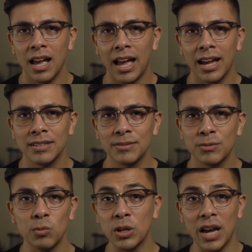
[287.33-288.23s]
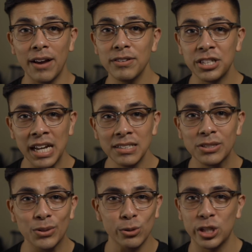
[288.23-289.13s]
And when you have a
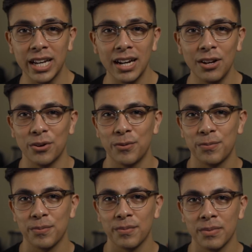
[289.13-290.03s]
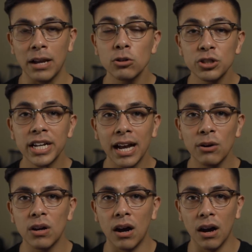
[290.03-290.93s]
chance, go check it out and go check
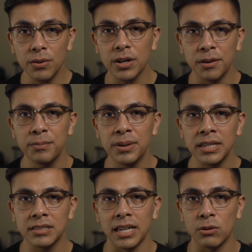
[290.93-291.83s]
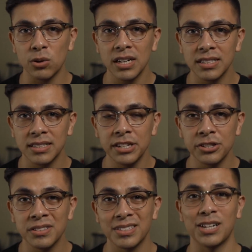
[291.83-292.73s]
out other companies and
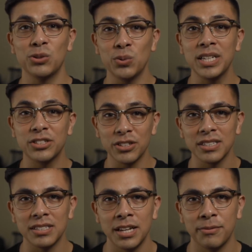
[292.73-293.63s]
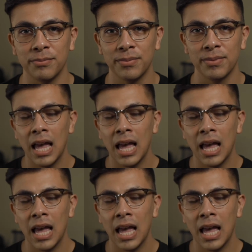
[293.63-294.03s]
organizations that are doing just the same.